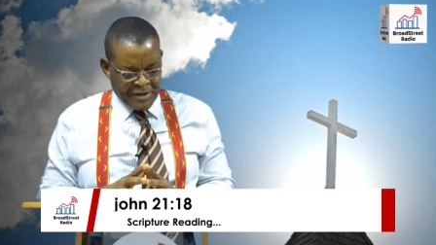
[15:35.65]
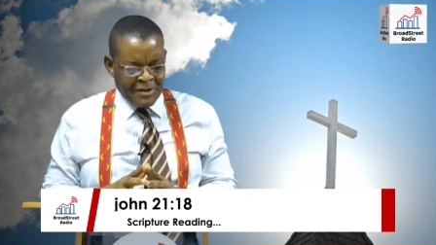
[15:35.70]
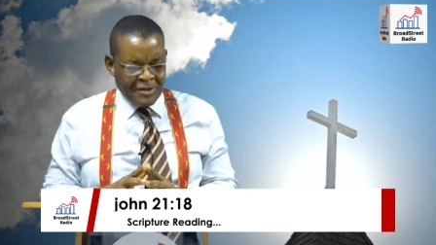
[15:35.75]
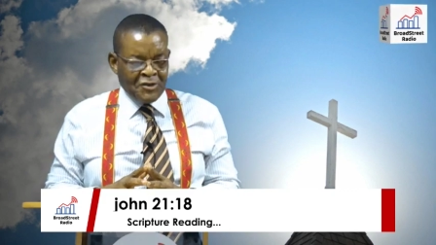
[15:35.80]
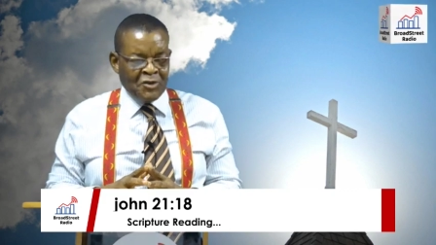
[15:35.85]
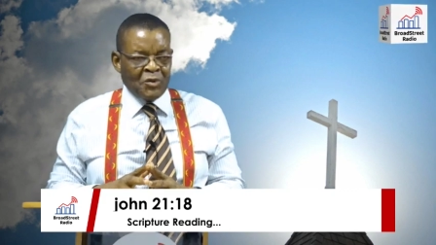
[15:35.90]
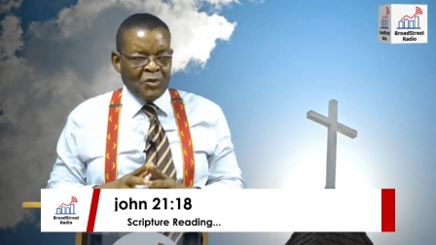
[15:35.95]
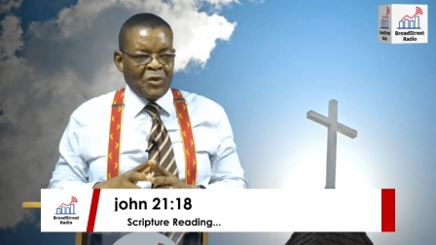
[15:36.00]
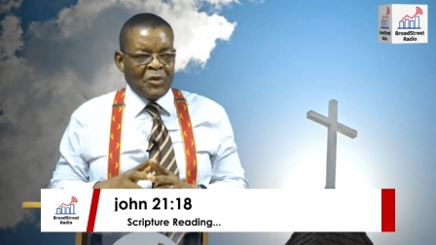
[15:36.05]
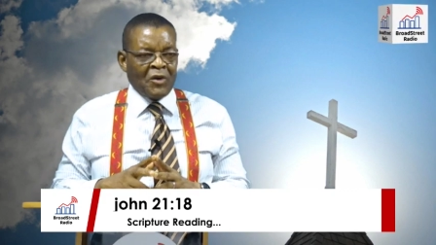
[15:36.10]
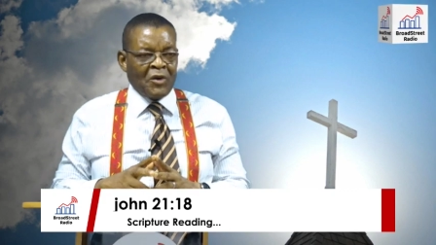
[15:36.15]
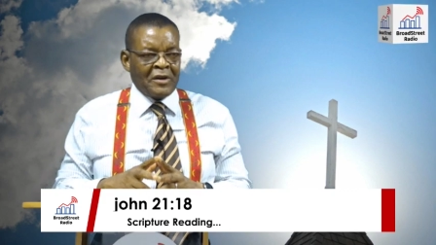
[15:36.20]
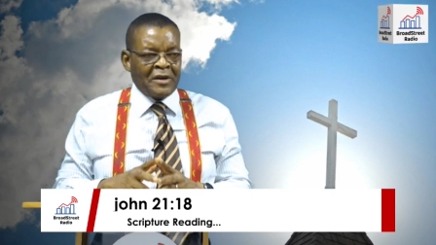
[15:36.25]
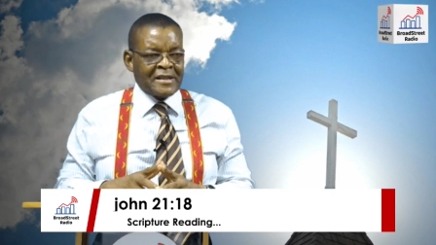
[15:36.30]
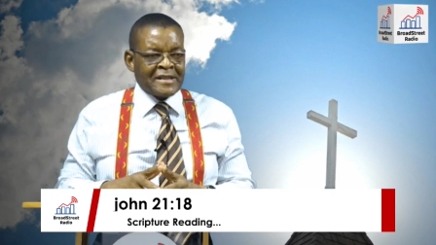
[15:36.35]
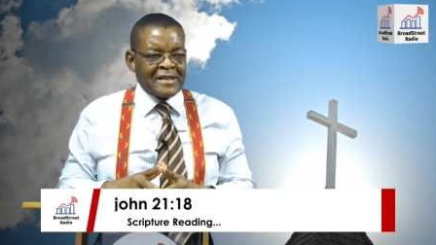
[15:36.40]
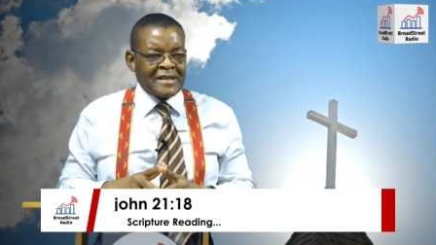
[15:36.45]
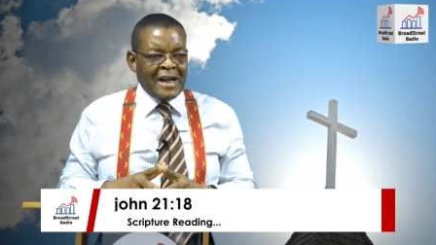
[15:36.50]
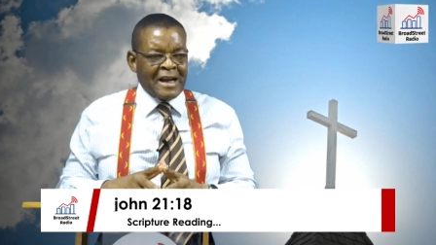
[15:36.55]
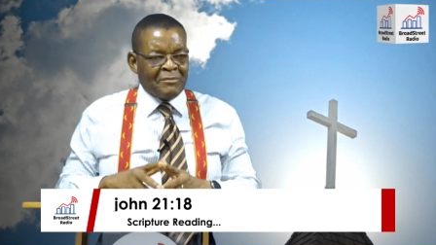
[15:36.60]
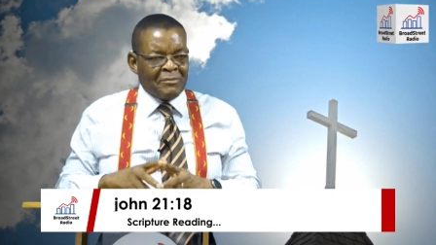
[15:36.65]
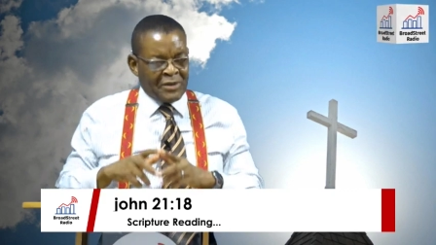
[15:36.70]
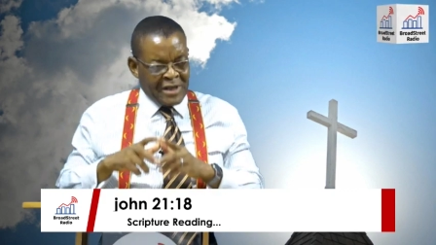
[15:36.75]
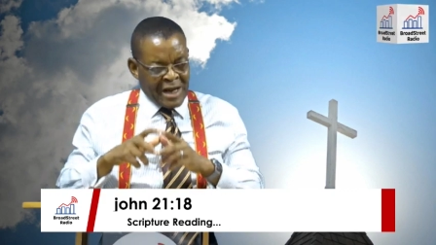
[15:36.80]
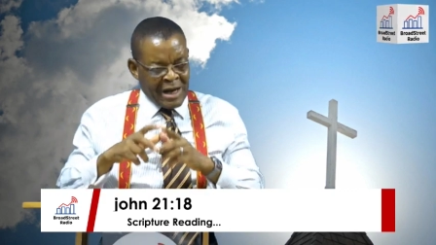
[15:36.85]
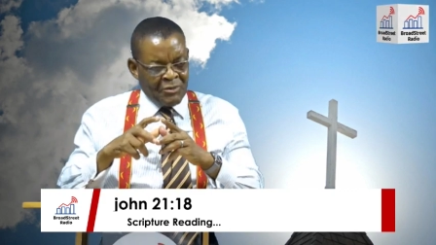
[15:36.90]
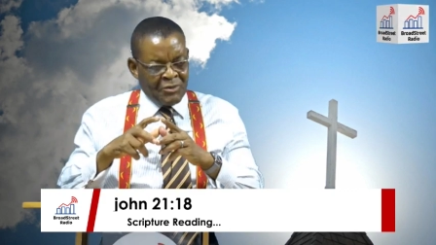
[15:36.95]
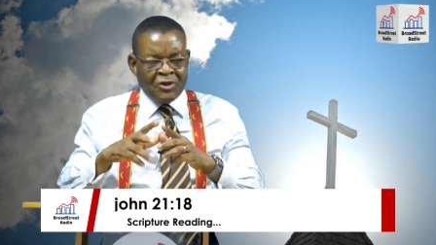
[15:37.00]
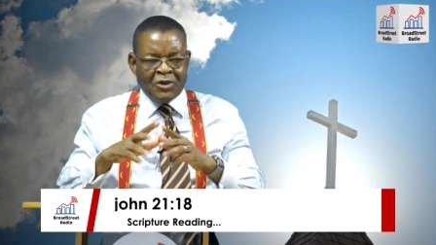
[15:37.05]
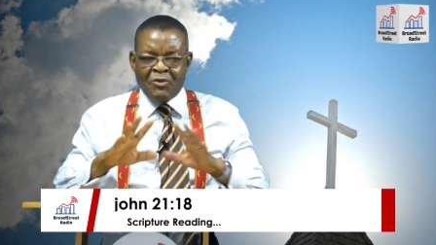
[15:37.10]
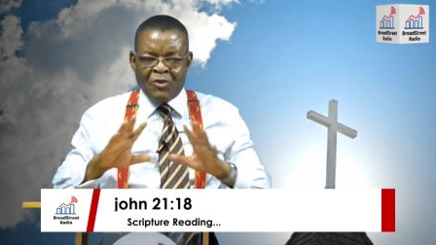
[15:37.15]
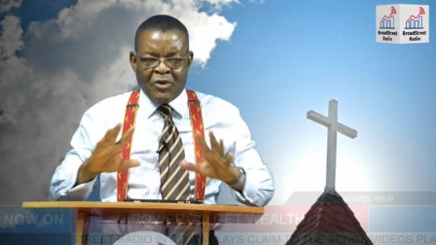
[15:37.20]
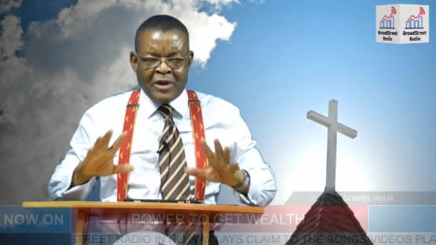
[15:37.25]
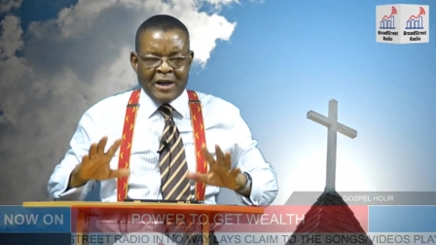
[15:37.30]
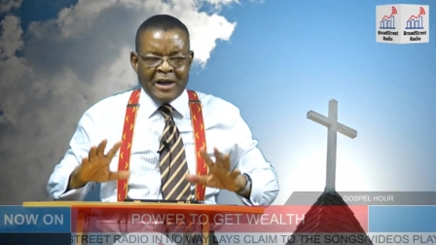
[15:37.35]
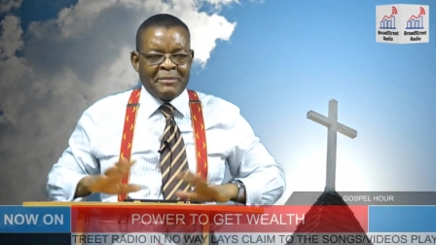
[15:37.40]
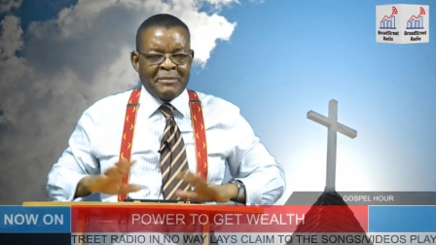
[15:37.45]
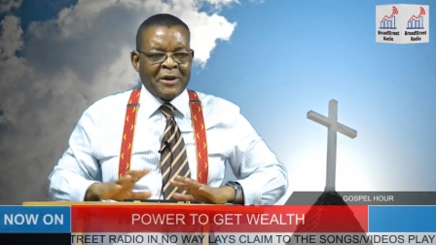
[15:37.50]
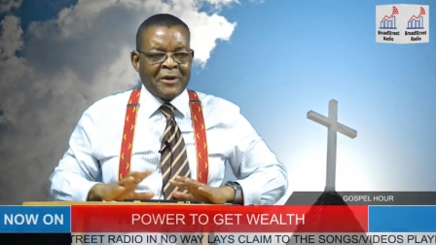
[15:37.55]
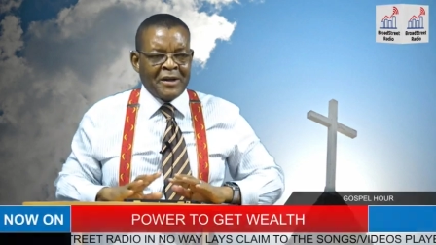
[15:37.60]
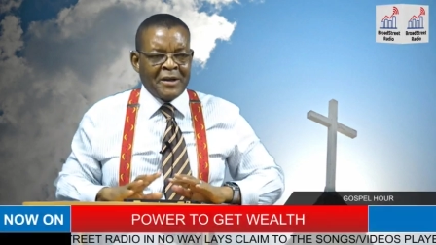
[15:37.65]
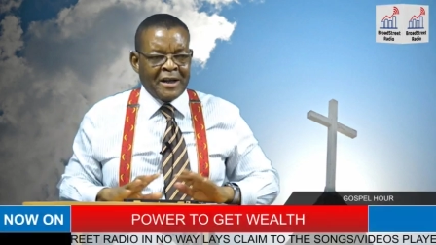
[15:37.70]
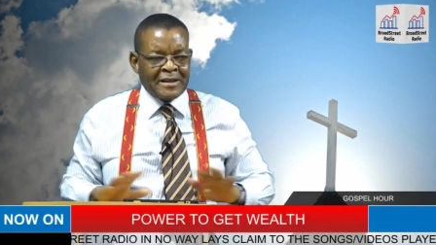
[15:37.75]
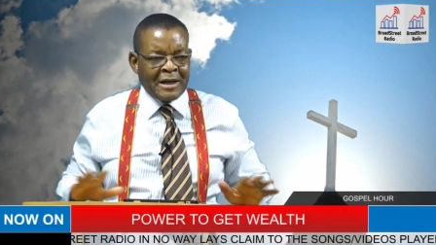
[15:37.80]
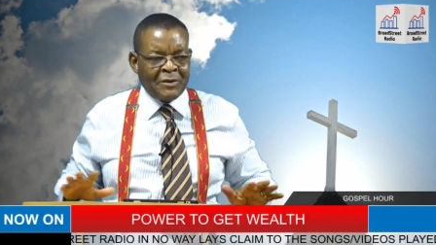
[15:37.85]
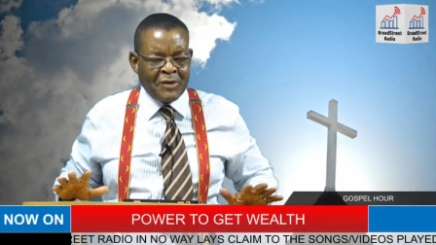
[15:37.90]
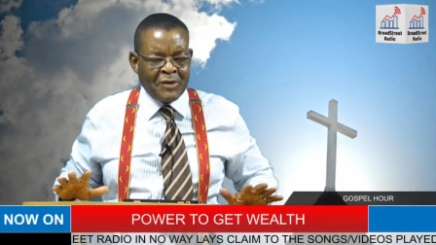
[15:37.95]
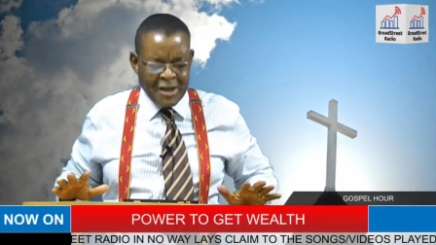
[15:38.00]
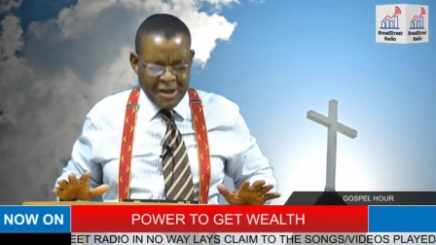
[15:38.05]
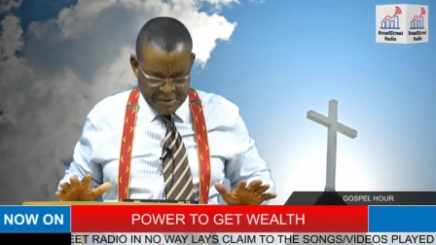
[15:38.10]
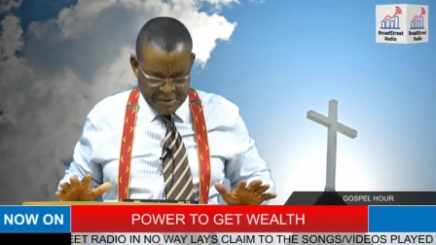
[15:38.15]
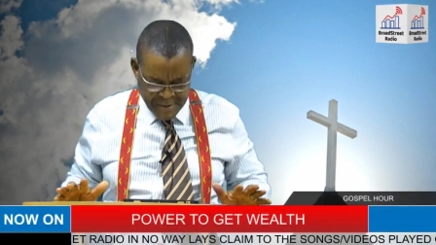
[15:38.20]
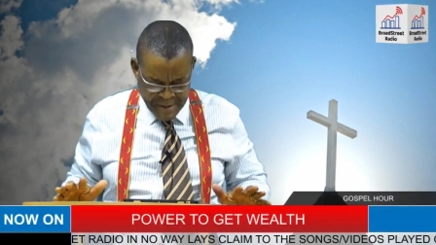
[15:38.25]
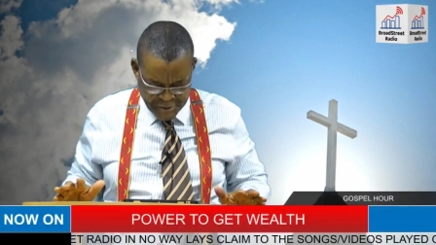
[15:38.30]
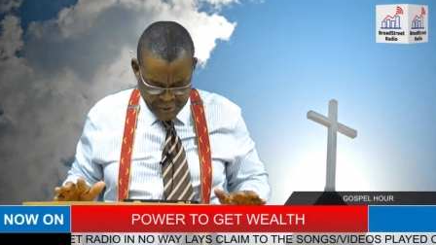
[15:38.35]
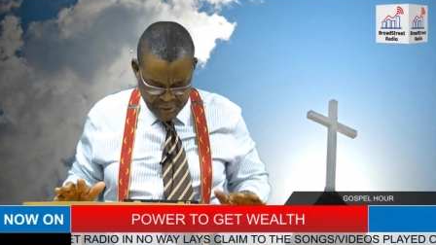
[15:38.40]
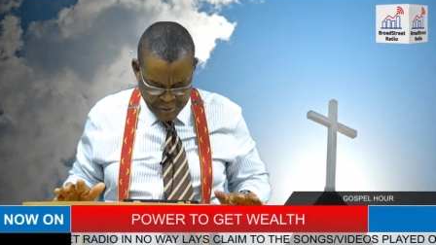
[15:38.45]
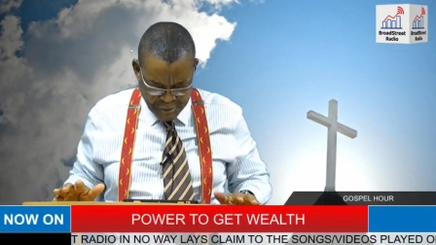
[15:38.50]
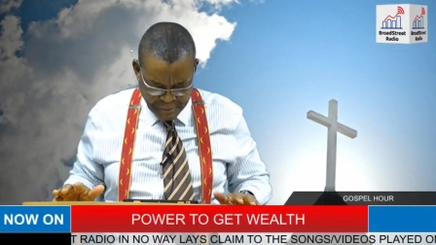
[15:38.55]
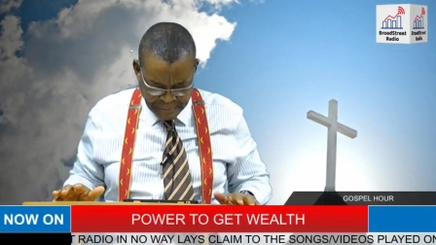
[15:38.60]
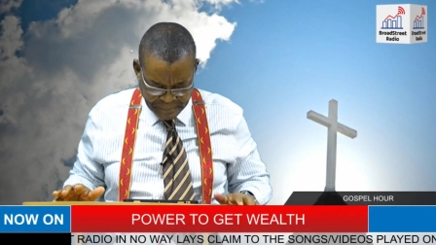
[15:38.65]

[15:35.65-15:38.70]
you will understand. But I don't worry about that. I will explain to you.